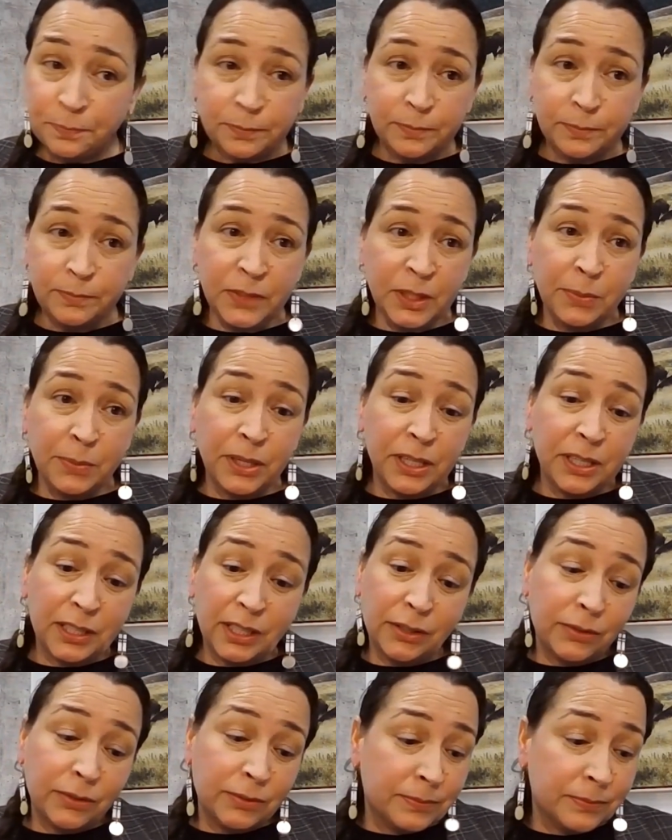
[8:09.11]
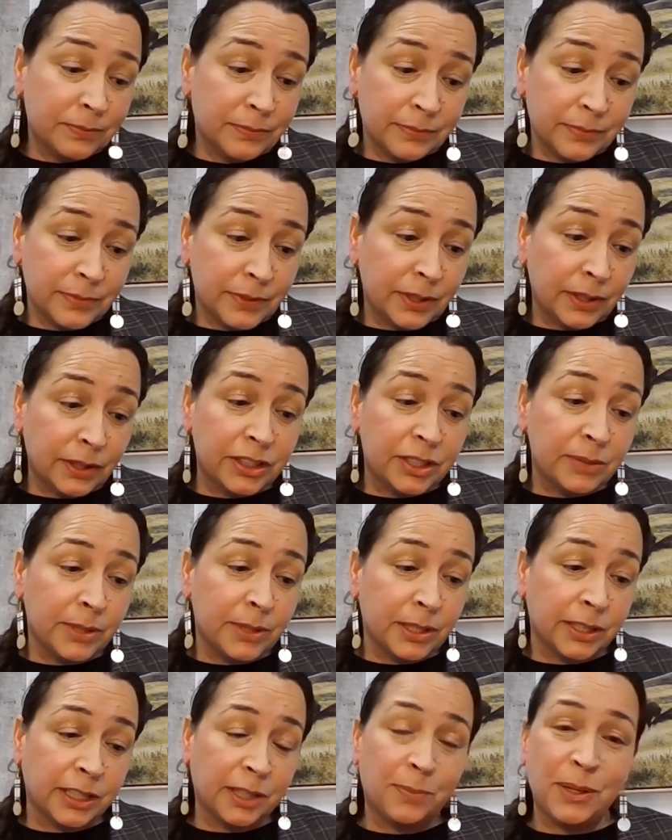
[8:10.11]
But,
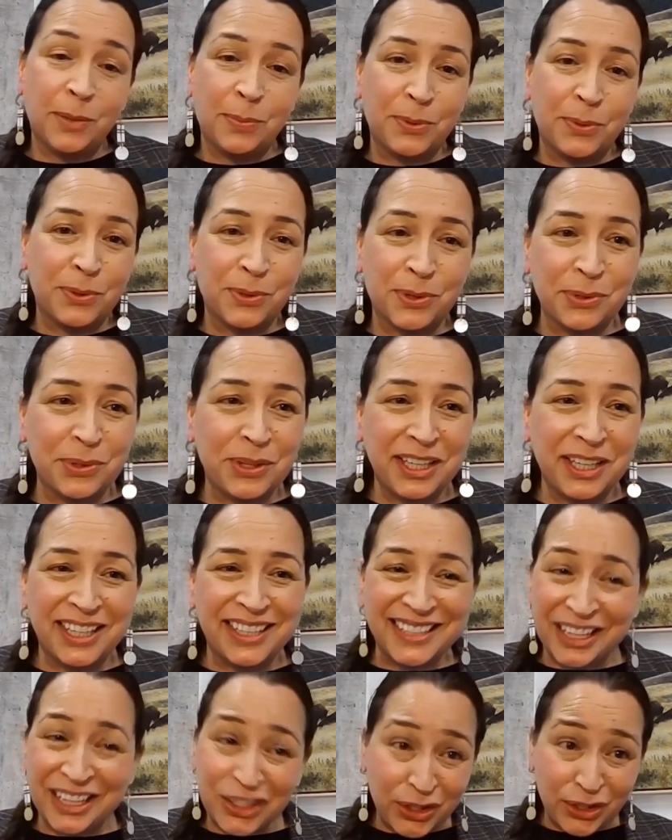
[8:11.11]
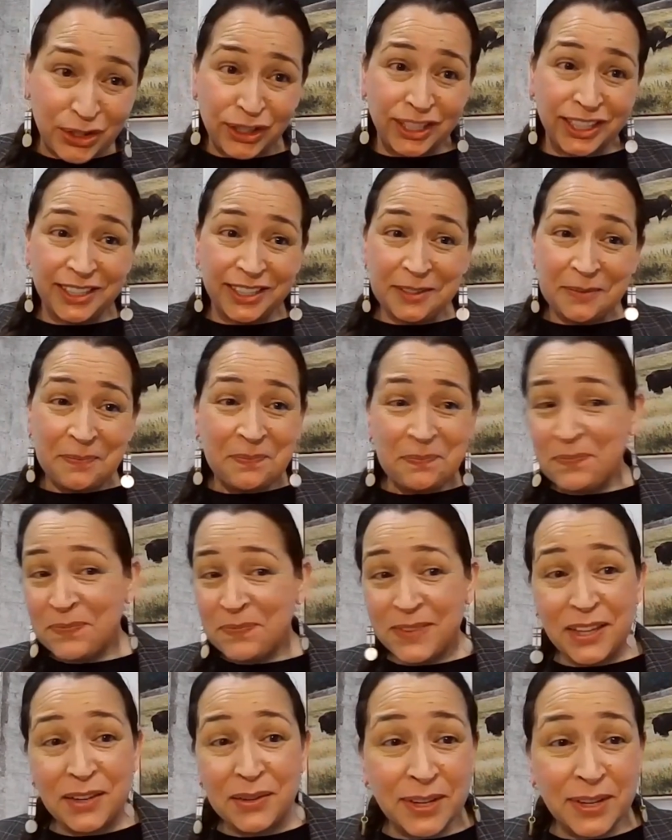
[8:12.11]
ultimately, people who are doing it intentionally, they
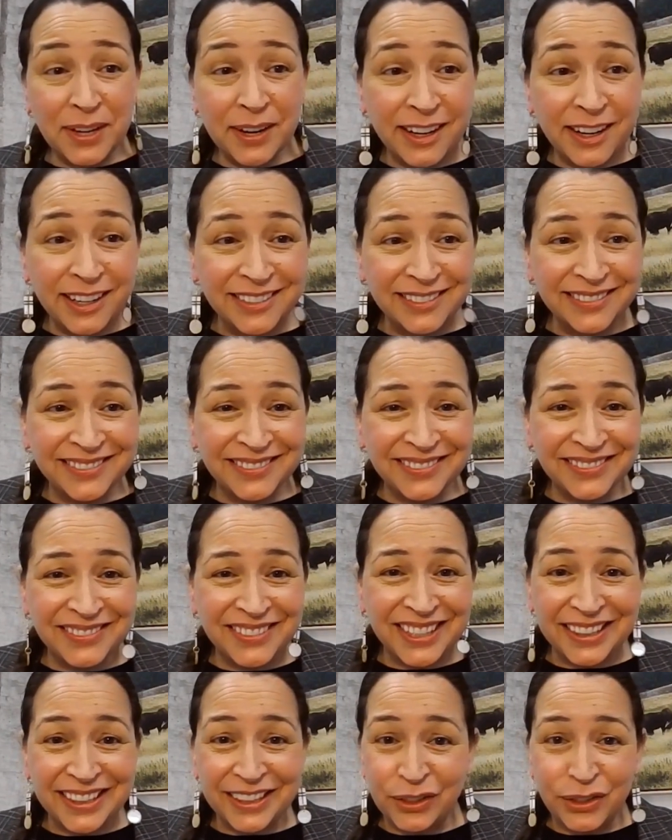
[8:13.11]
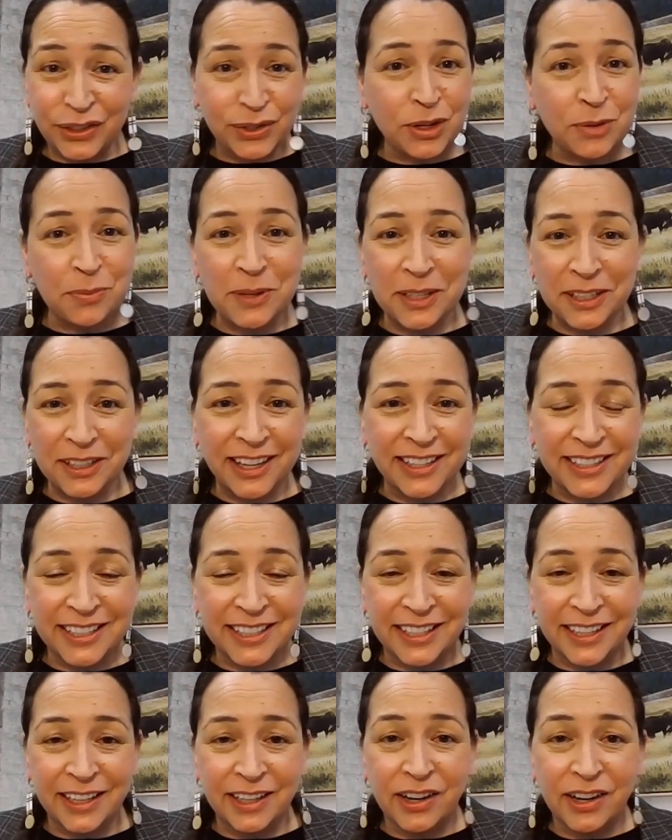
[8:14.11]
don't care, right? They're just hoping not to
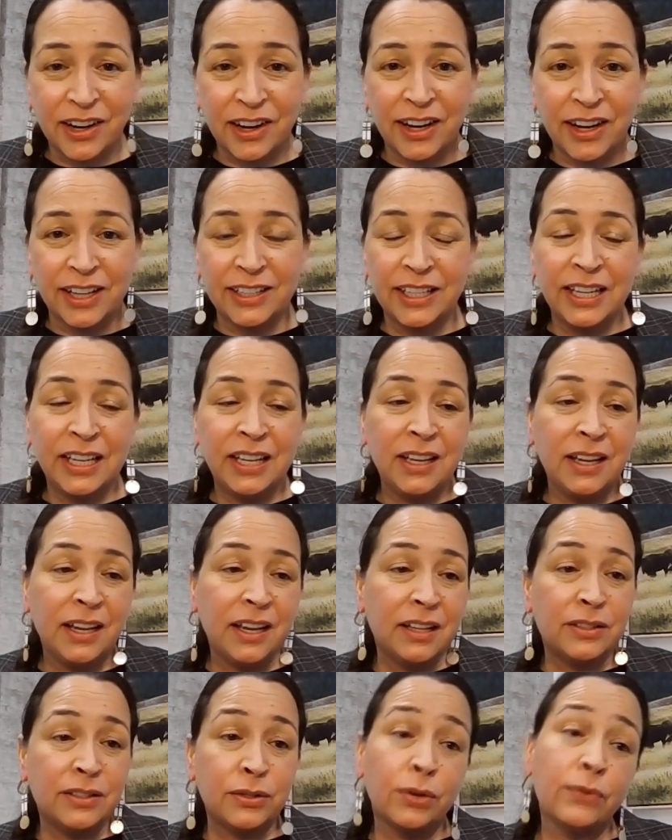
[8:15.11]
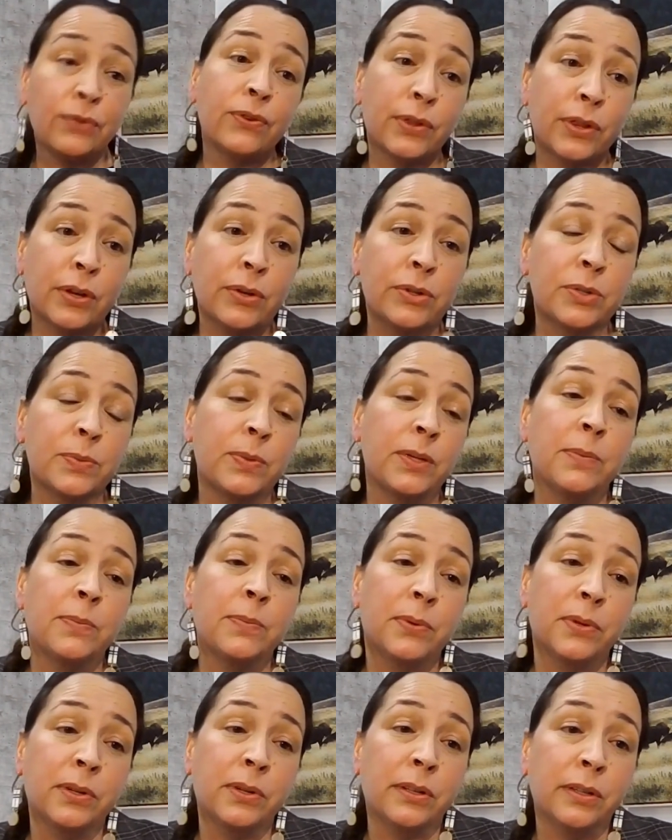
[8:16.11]
get caught. And so for those
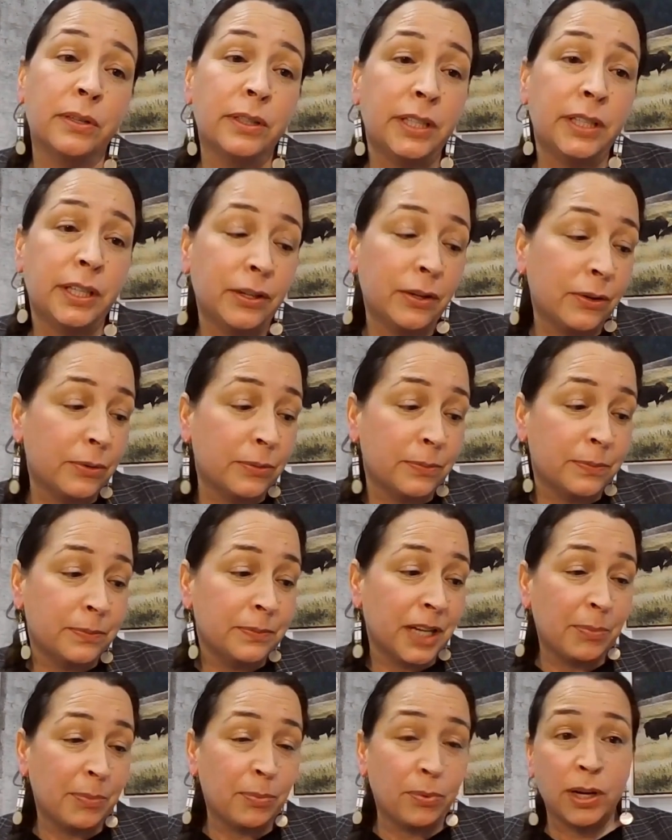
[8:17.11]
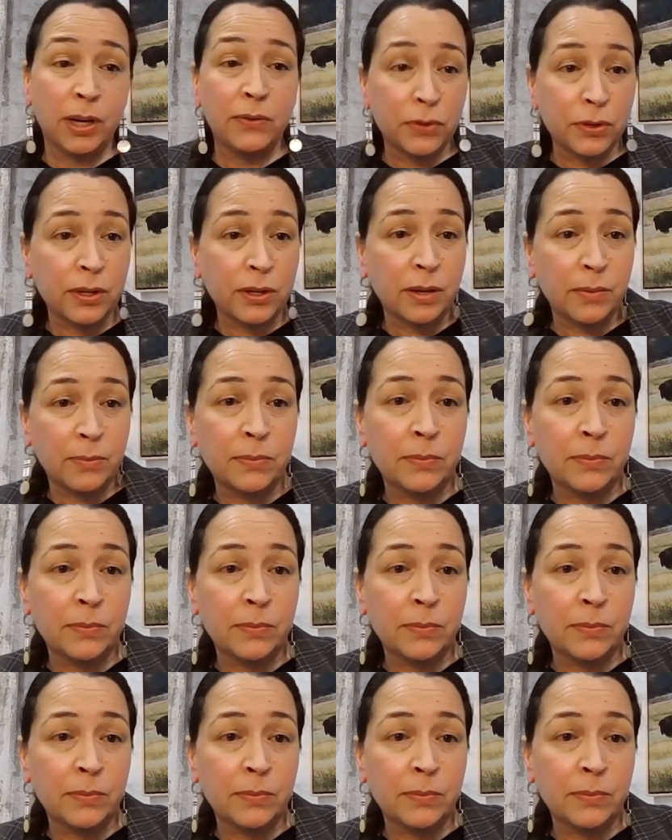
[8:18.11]
people, I pray for them.